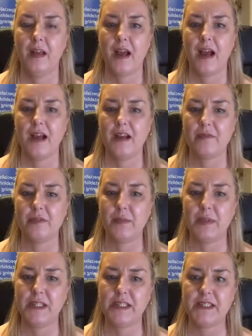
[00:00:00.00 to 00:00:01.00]
Hi
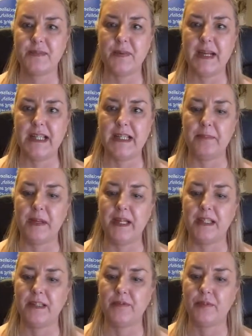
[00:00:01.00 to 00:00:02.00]
everyone, it's Raylene
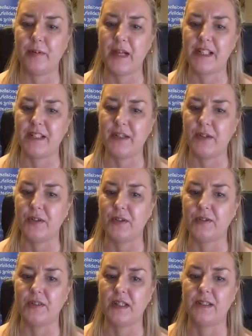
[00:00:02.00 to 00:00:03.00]
Bartlett from RTO
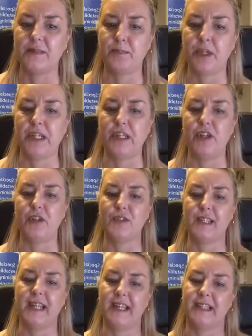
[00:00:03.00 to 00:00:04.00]
Doctor, bringing you
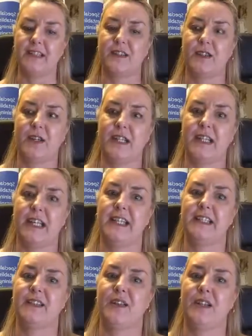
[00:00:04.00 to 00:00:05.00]
today's 30
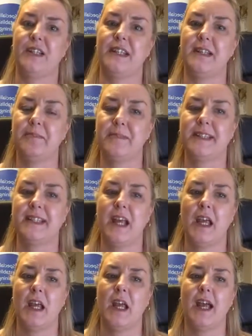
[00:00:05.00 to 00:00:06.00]
Days, 30 Tips.
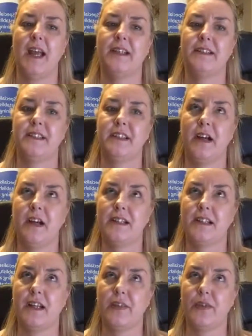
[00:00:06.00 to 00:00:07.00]
And
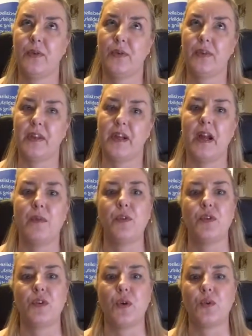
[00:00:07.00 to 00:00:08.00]
tonight I thought that I
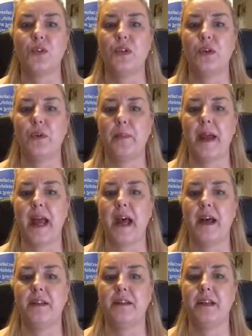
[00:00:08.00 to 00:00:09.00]
would talk to you
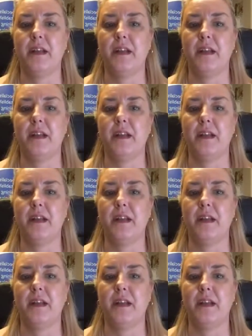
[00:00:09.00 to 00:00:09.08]
about,